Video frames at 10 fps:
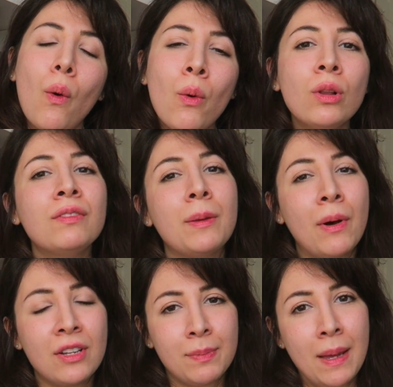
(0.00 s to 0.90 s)
All of the
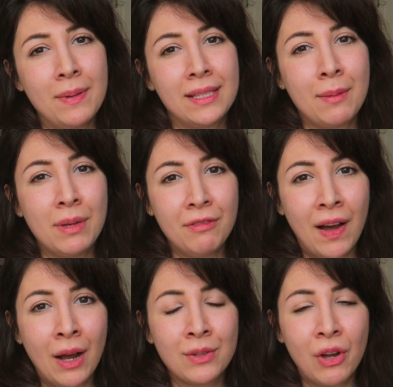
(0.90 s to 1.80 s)
past papers can be
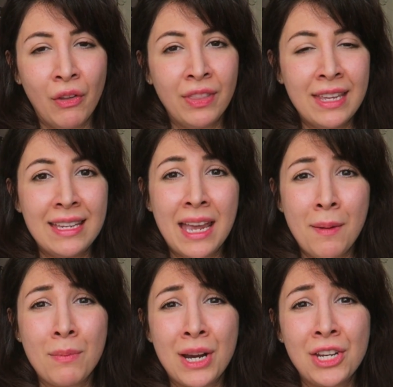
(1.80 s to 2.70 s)
found on the
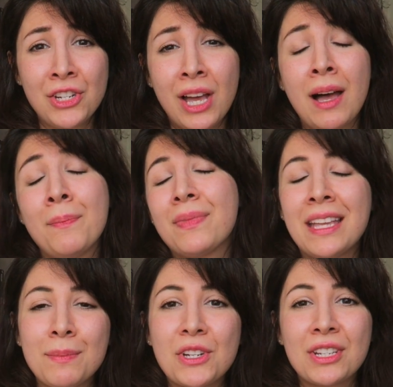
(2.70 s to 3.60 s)
Cambridge
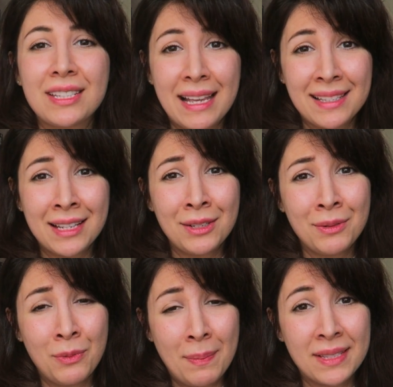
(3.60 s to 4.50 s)
admissions testing
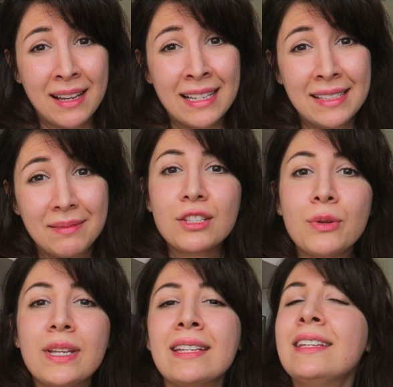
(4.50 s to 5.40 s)
website. So
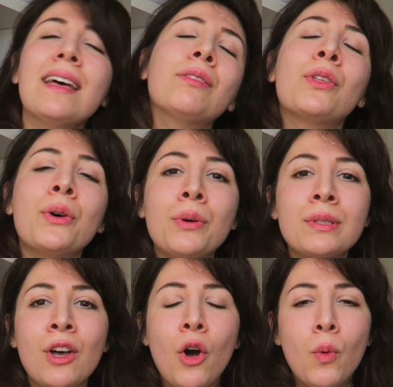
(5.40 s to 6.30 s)
you can get
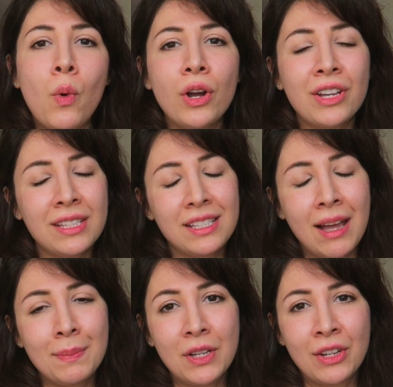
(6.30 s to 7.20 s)
those, work on the
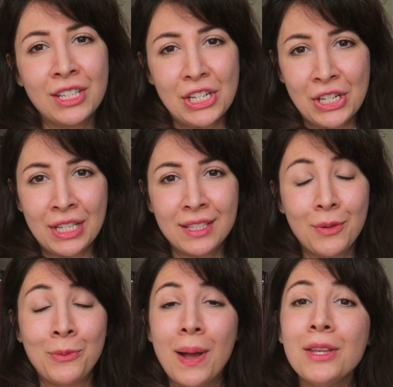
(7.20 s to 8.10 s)
timed conditions
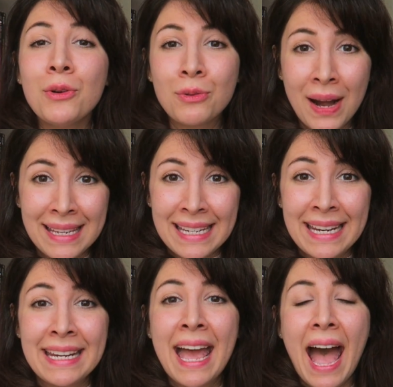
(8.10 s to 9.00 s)
when you're
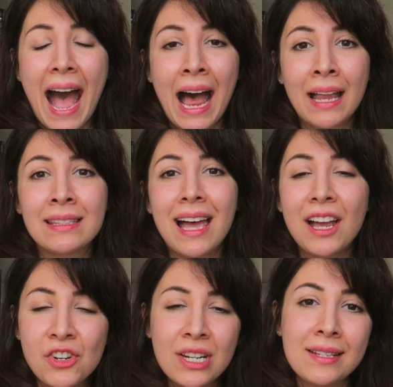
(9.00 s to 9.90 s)
ready, and
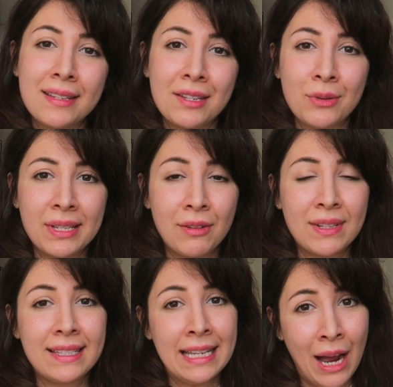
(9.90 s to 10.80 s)
actually assess yourself
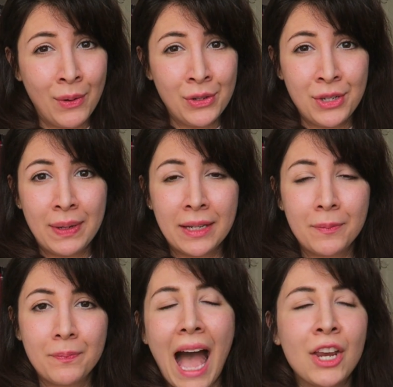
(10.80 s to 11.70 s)
and see how you're doing.
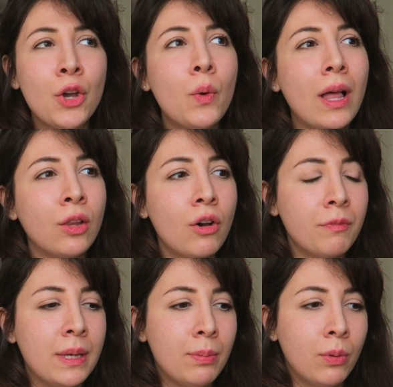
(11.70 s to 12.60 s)
I know a lot
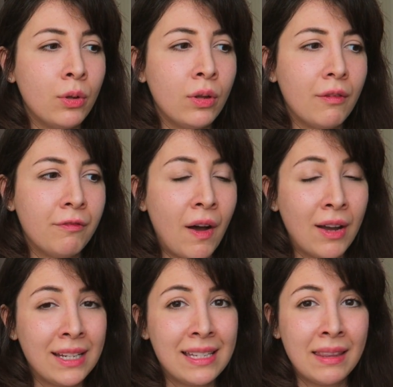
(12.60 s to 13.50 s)
of people
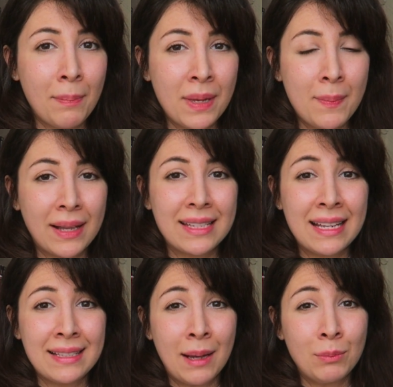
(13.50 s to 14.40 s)
find the BMAT
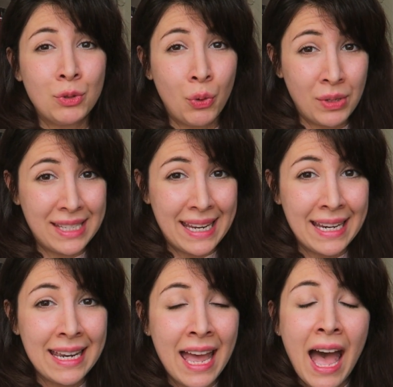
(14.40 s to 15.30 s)
exam
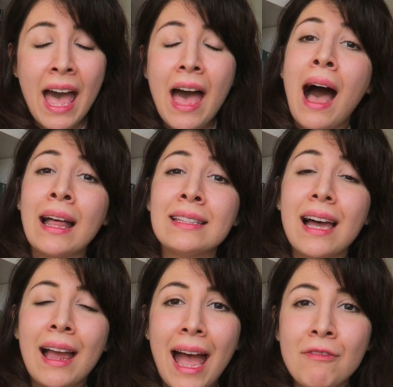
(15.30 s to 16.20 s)
daunting, and
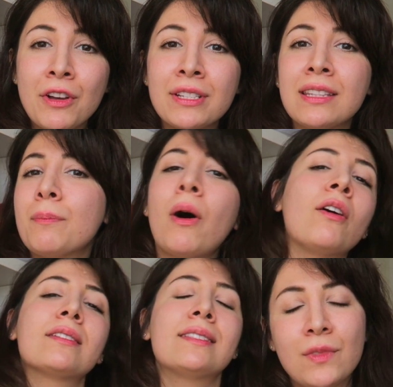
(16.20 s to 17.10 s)
I have heard in the
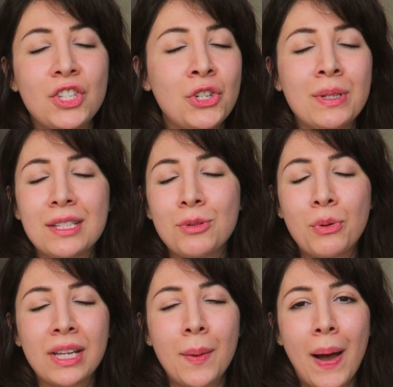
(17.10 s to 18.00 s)
past students
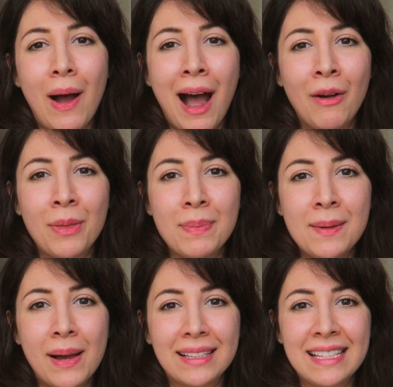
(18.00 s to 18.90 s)
talking about how the
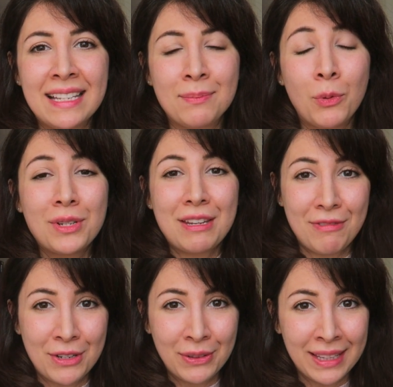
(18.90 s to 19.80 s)
BMAT is more
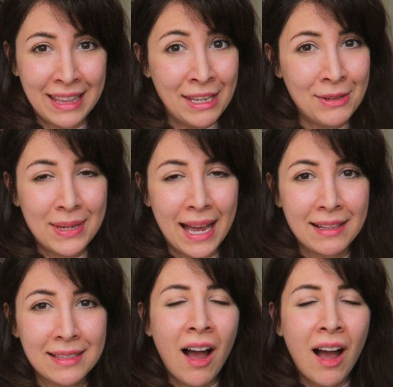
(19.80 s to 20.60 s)
difficult than the UCAT.